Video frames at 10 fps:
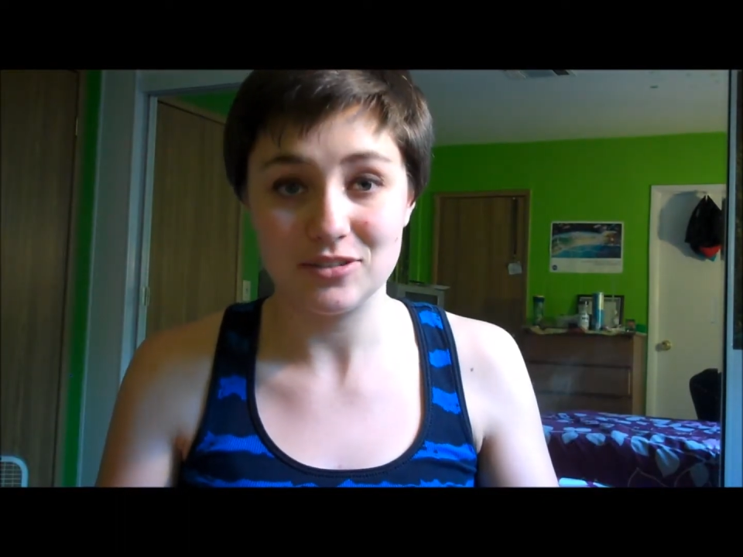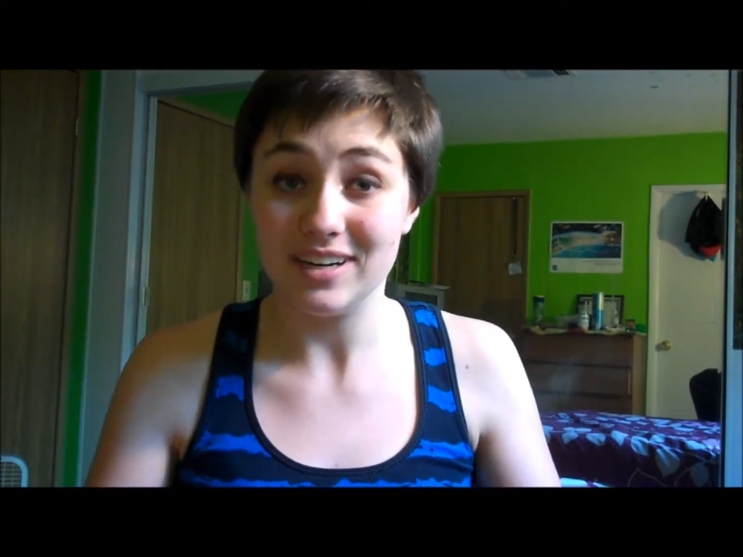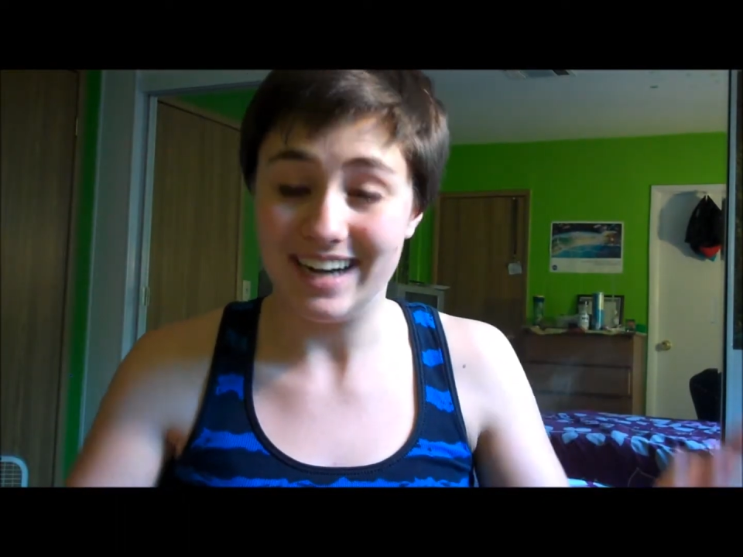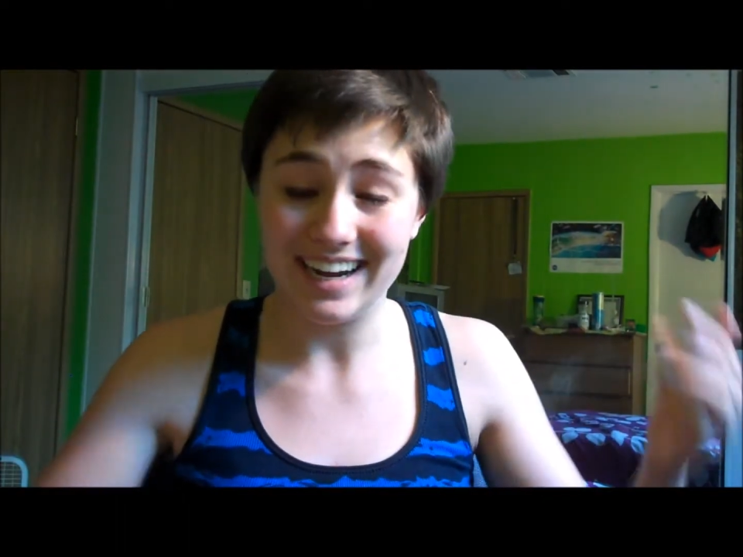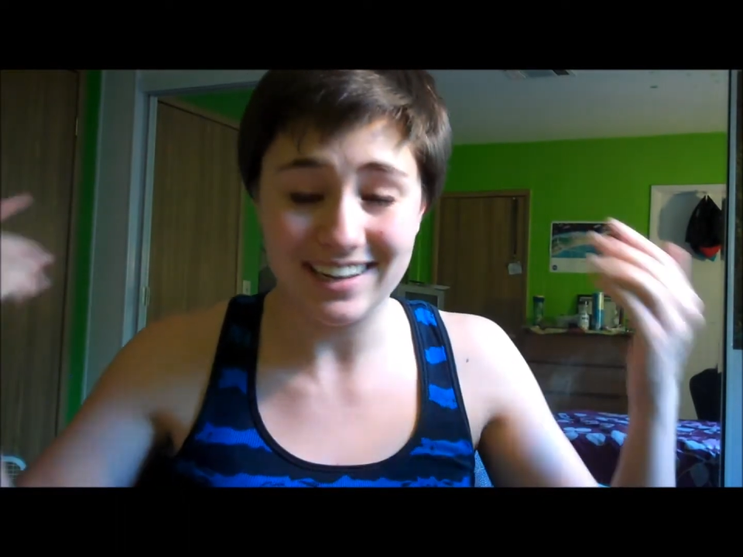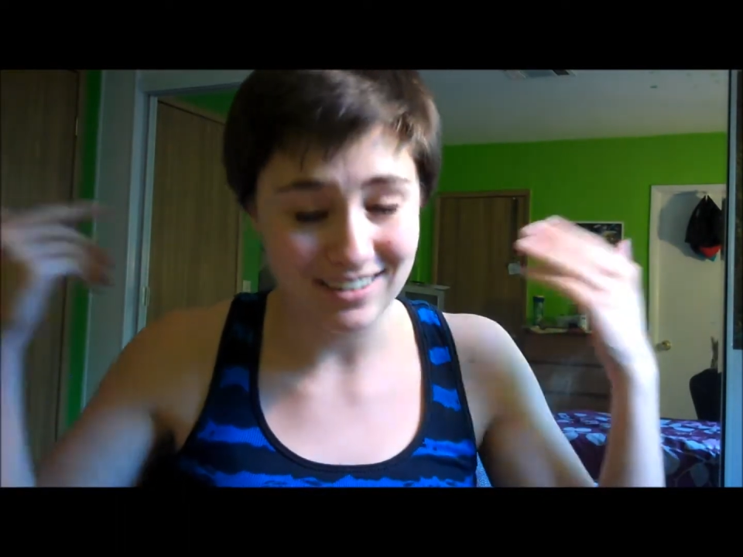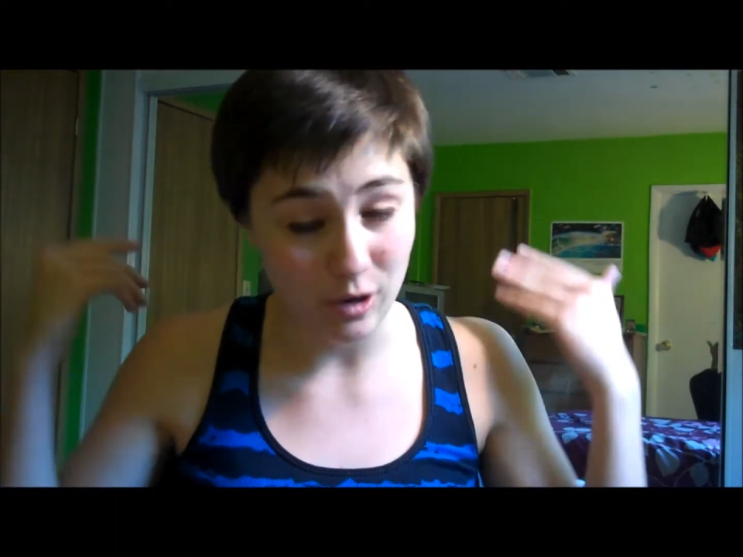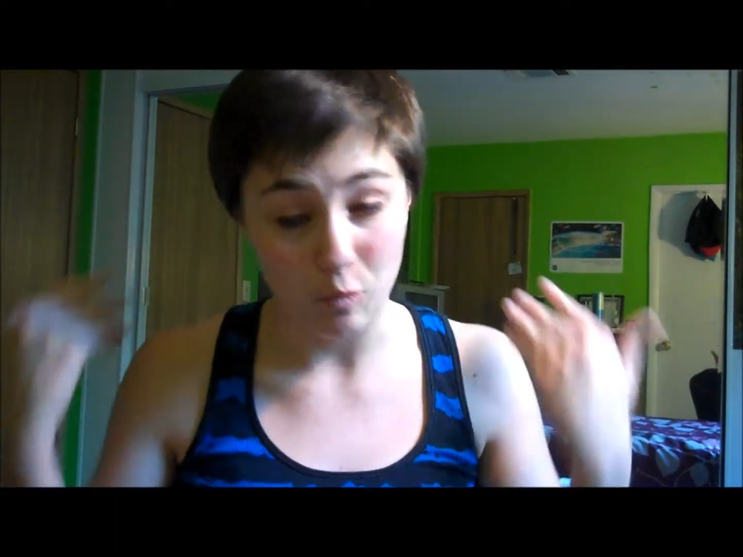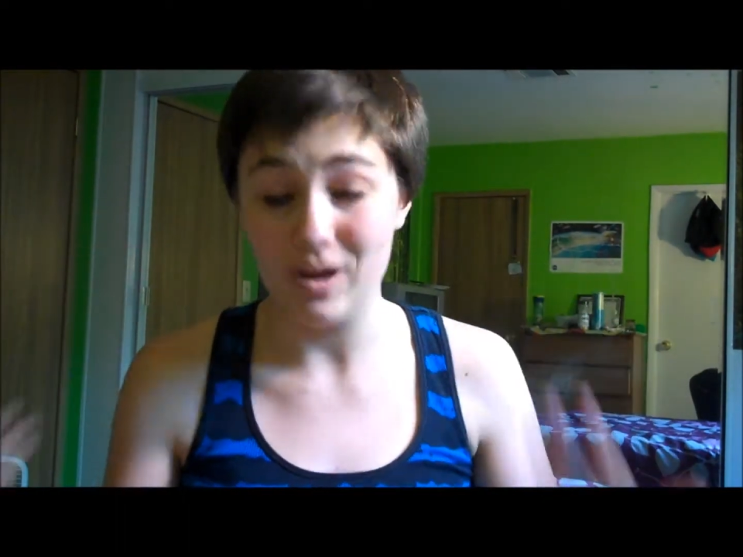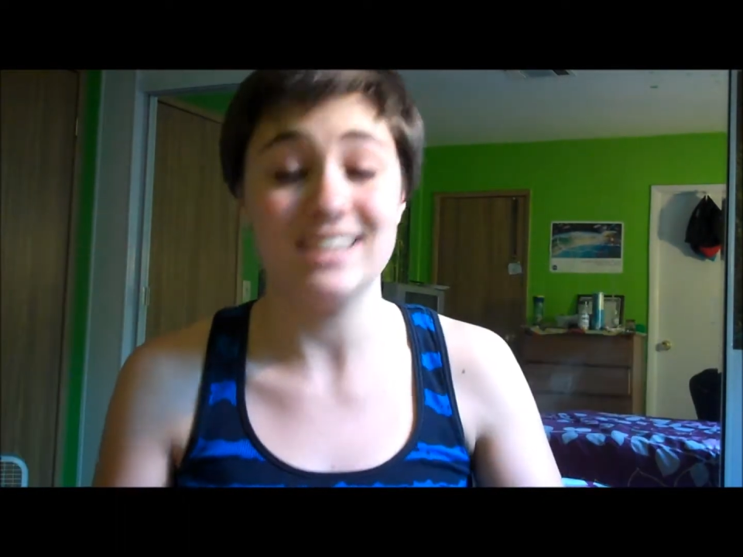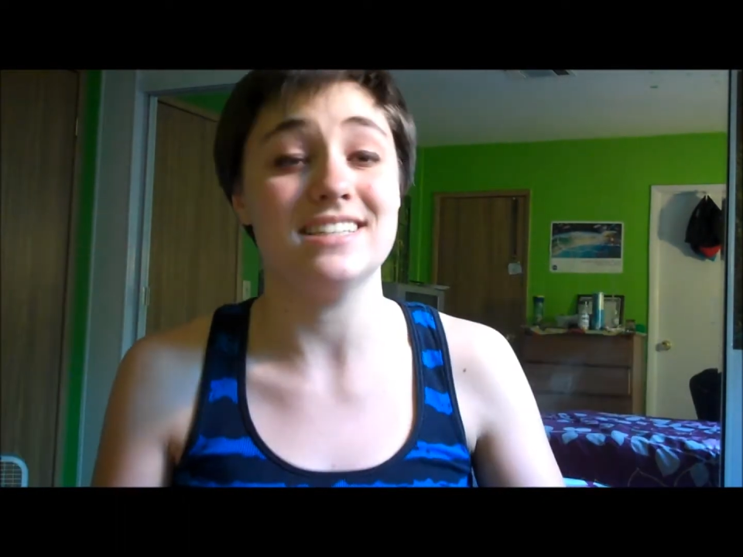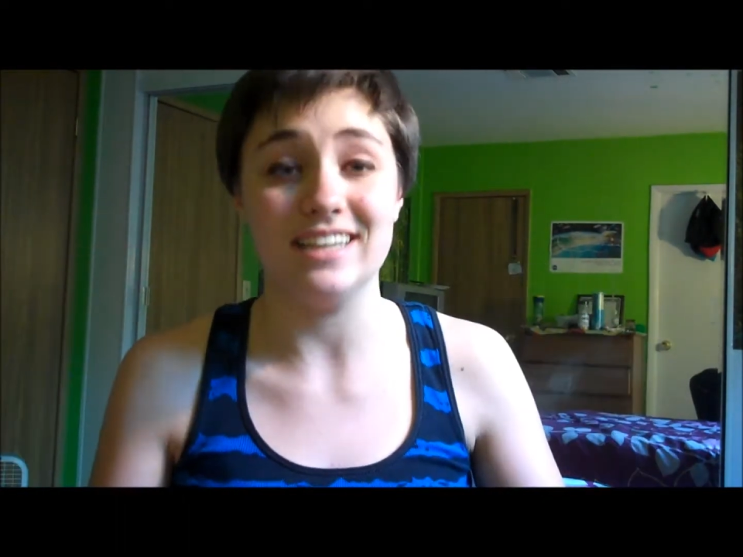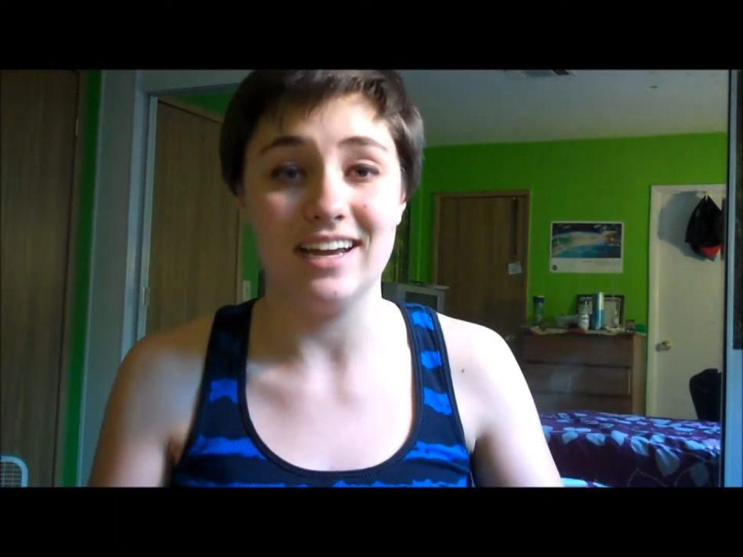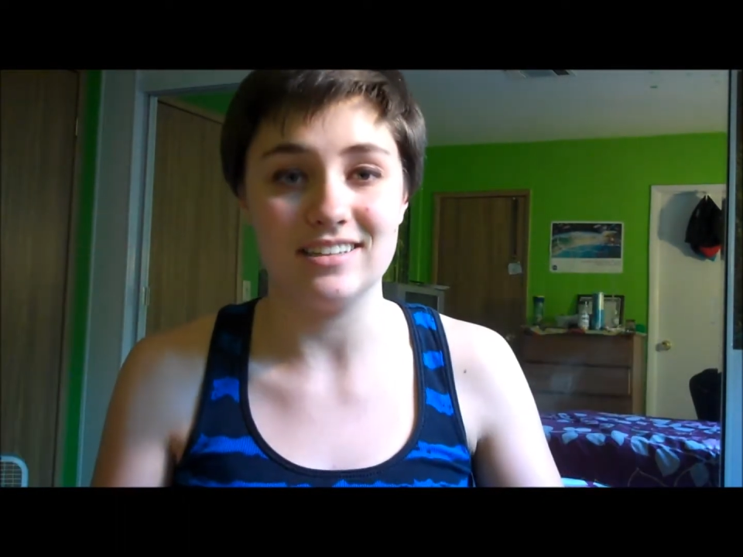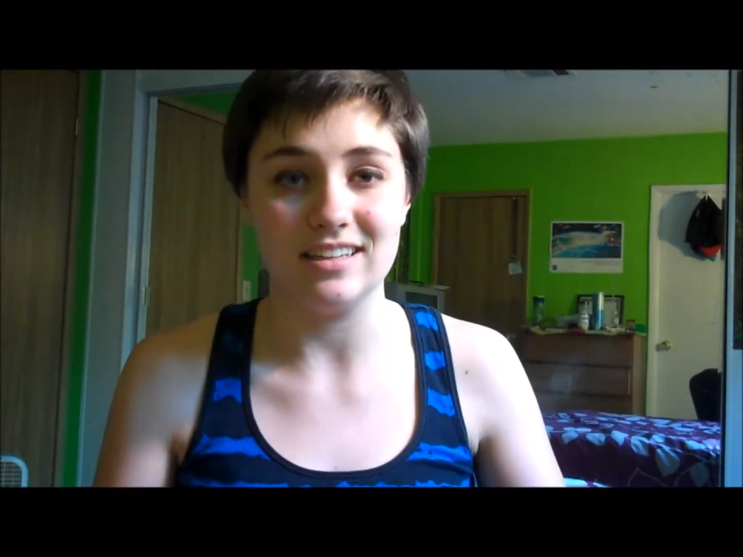and I cannot wait to
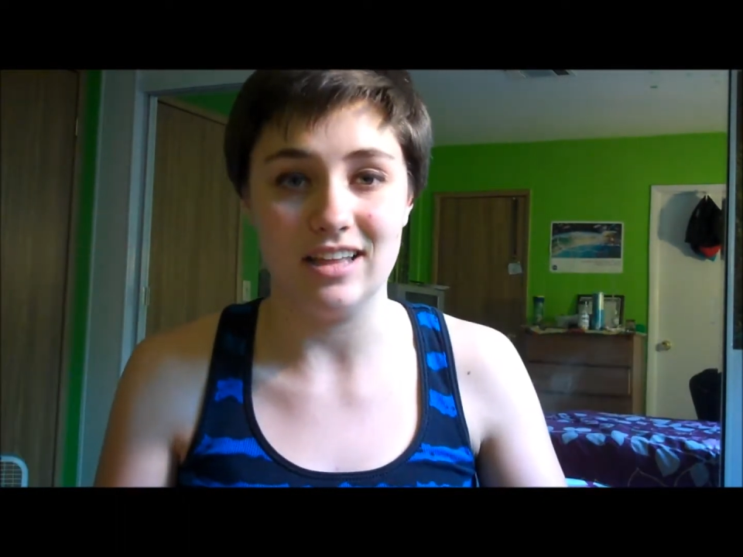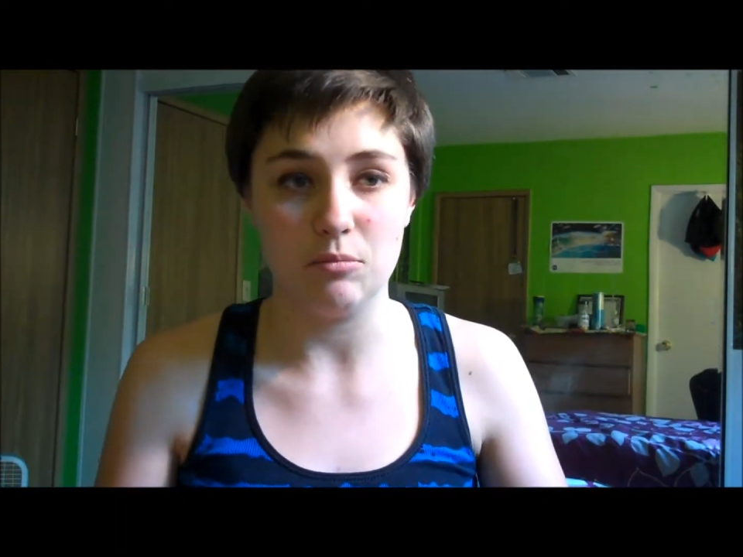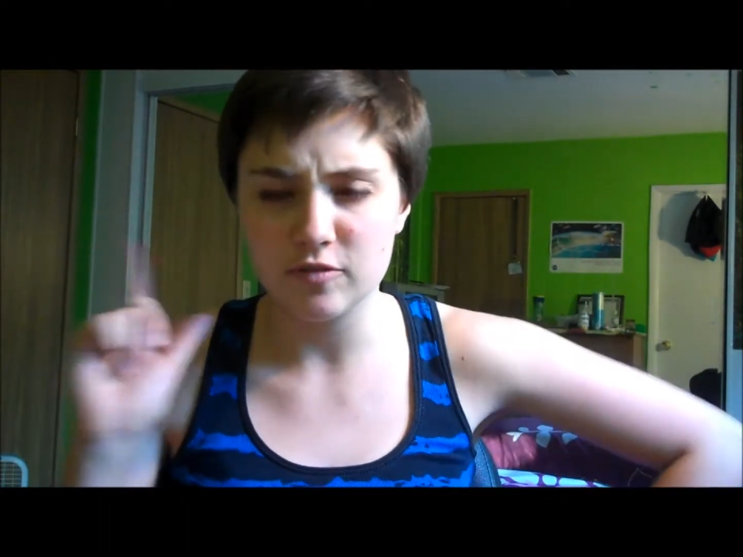get to them.